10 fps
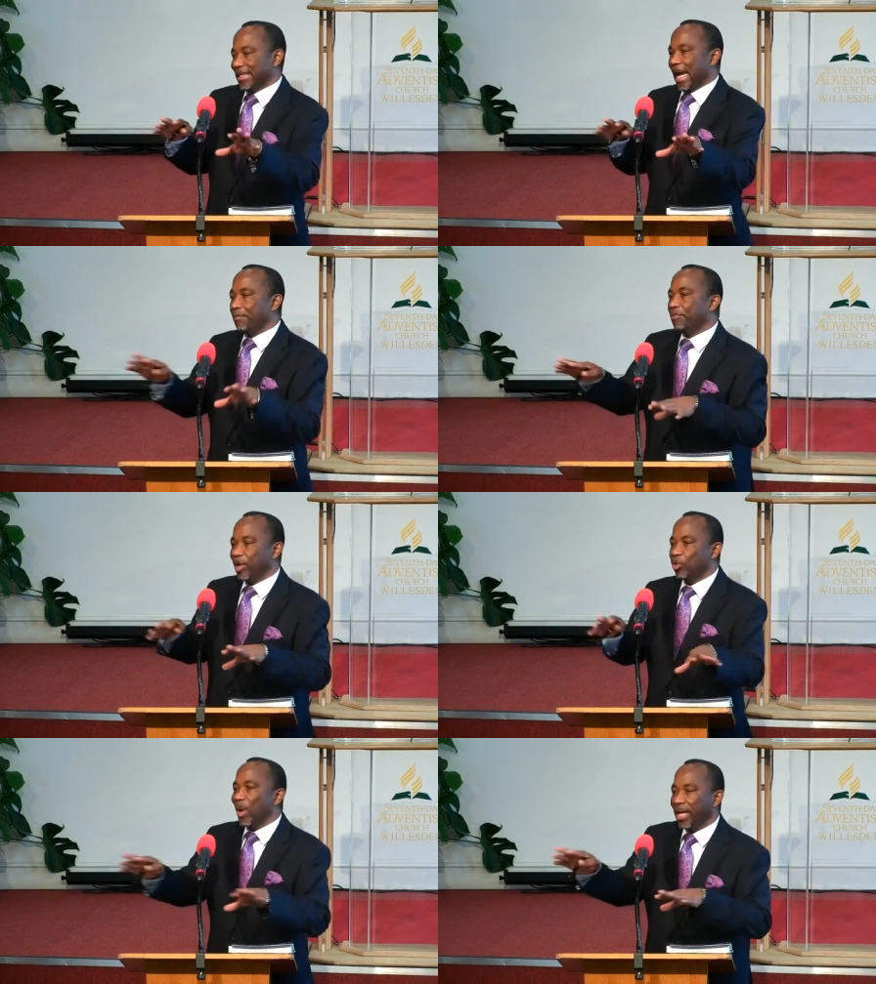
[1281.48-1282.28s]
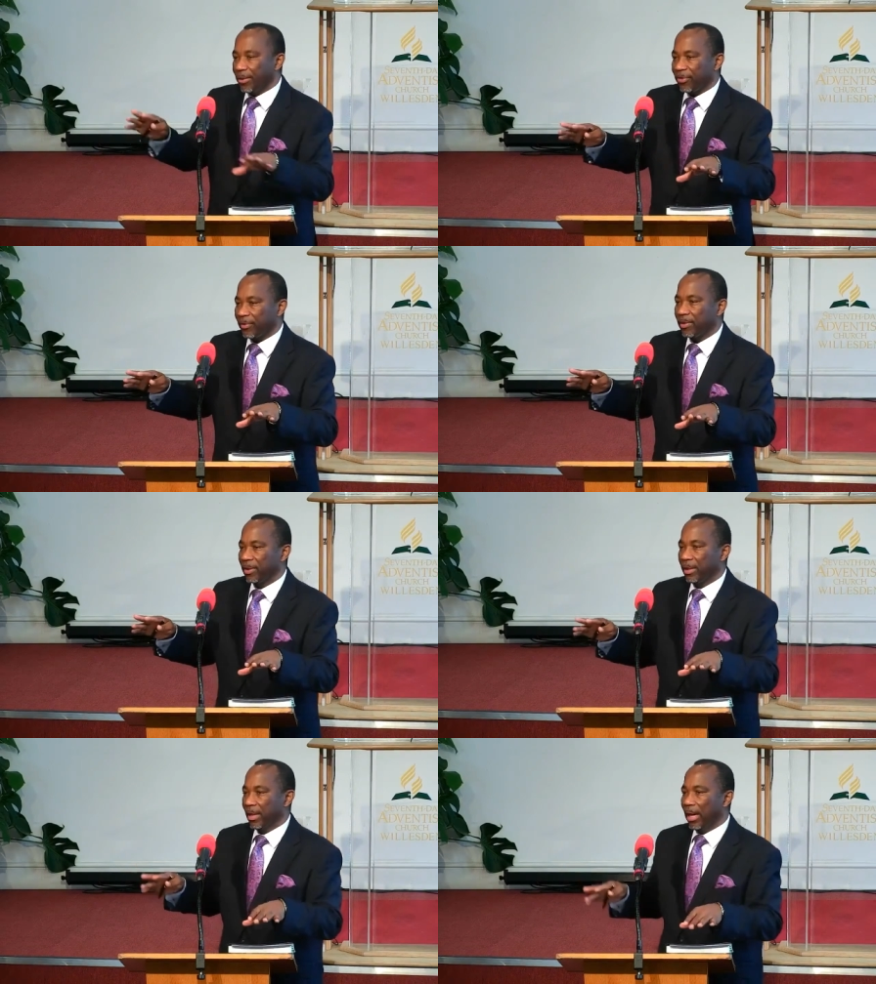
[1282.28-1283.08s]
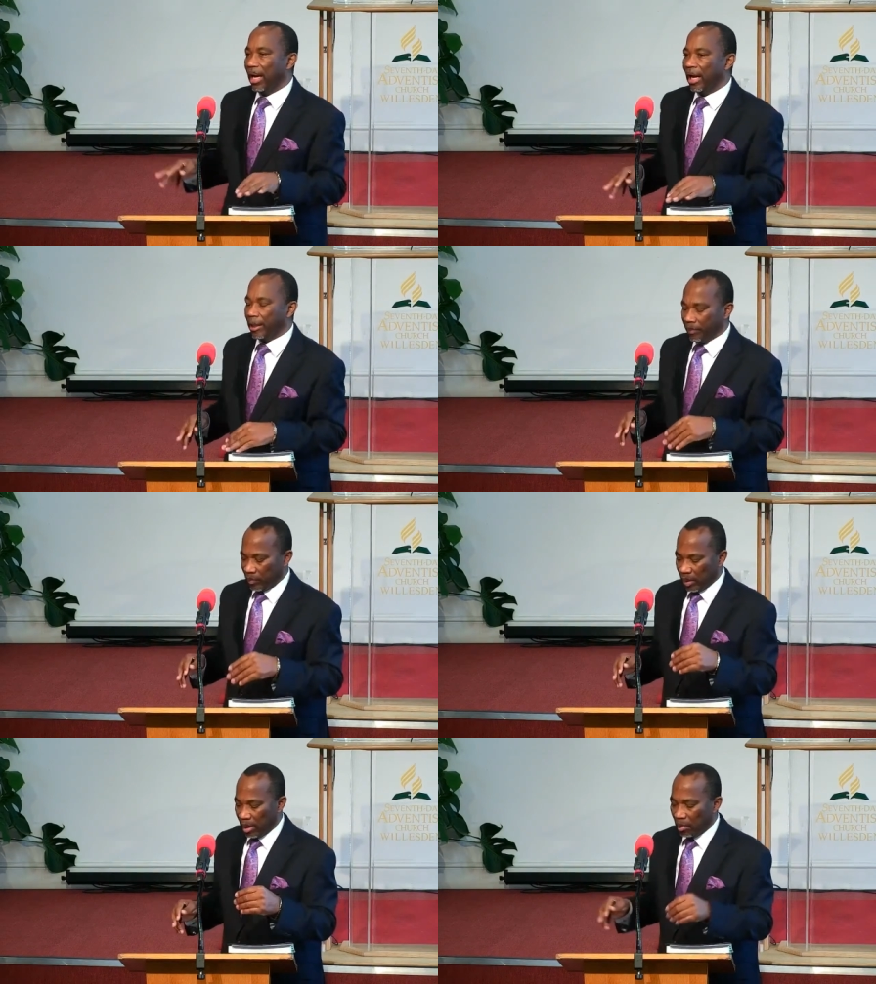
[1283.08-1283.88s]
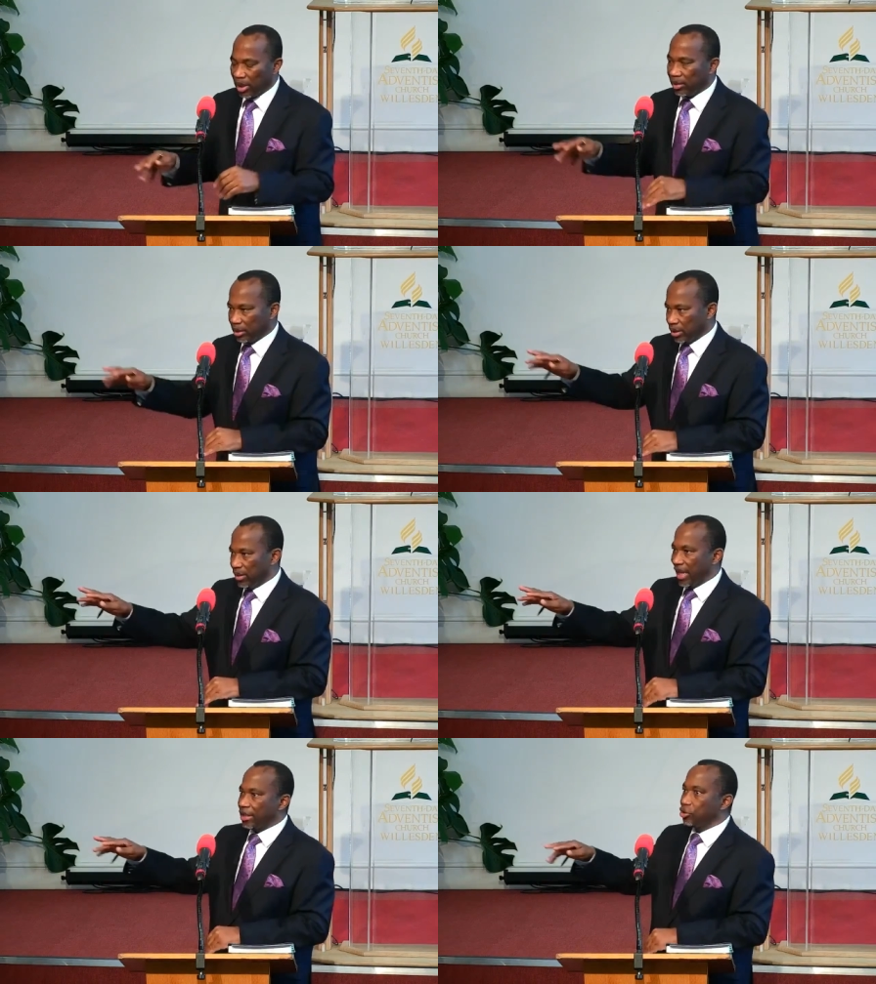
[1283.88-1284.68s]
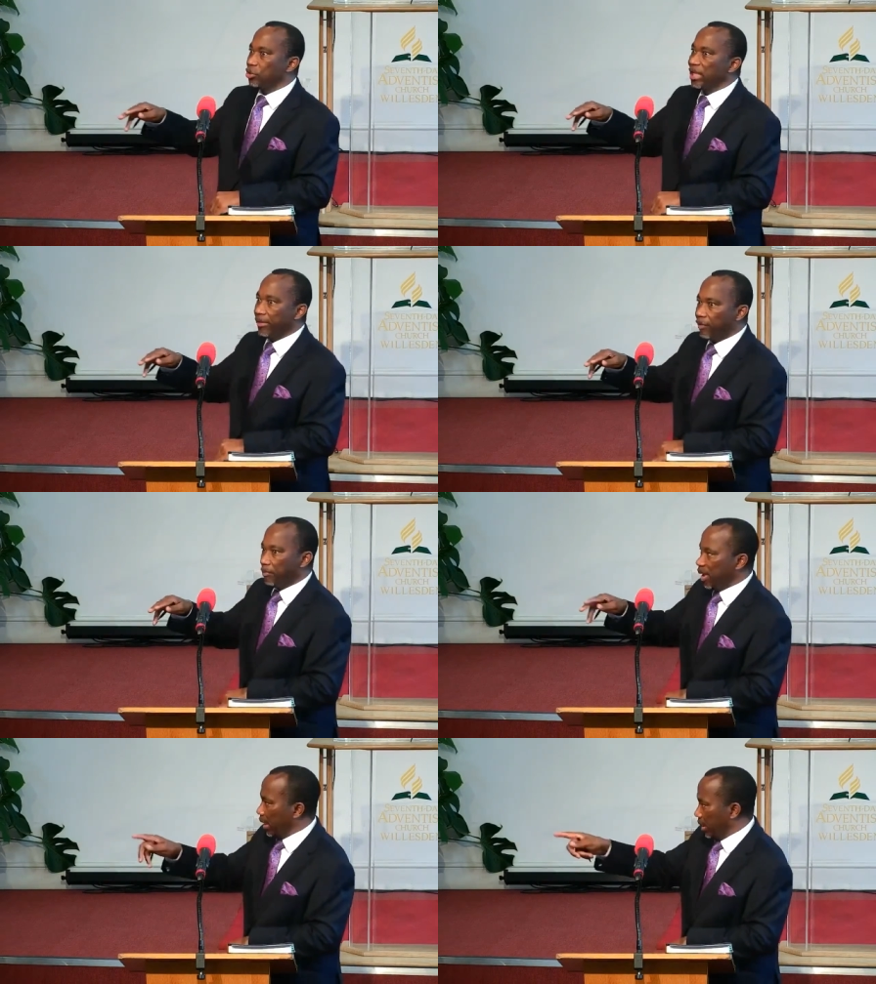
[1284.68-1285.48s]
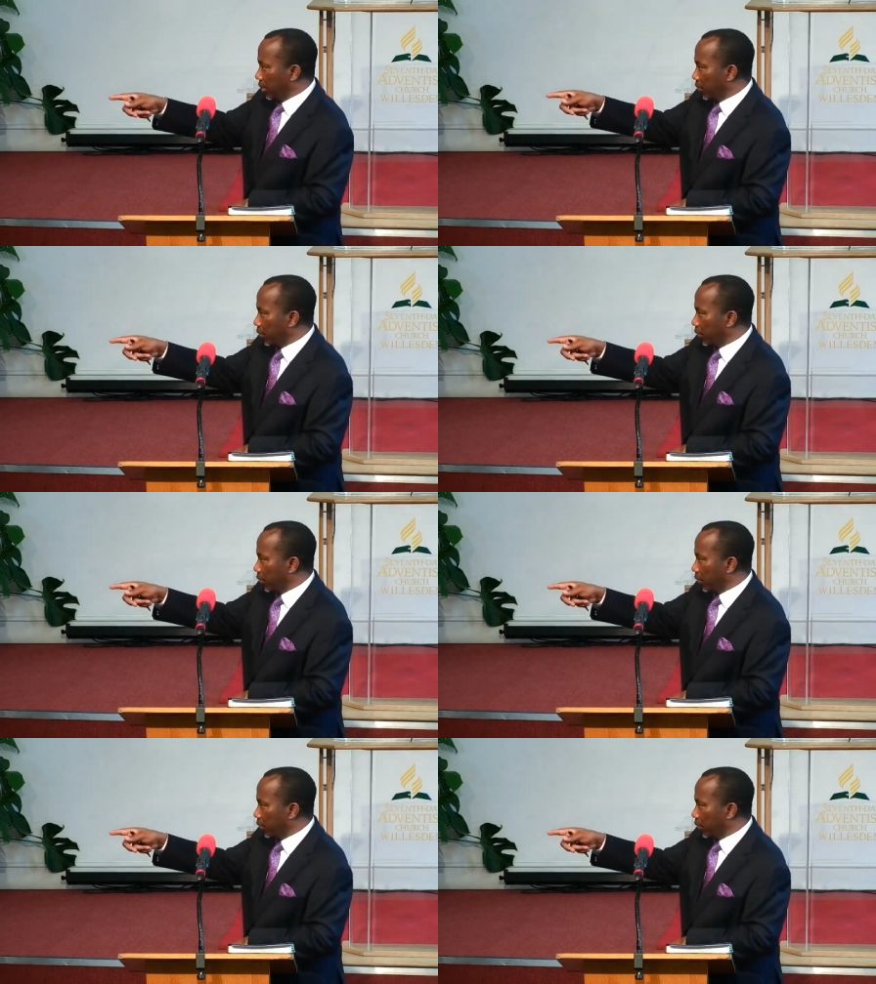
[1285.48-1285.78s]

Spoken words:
tampered with. But that should never be.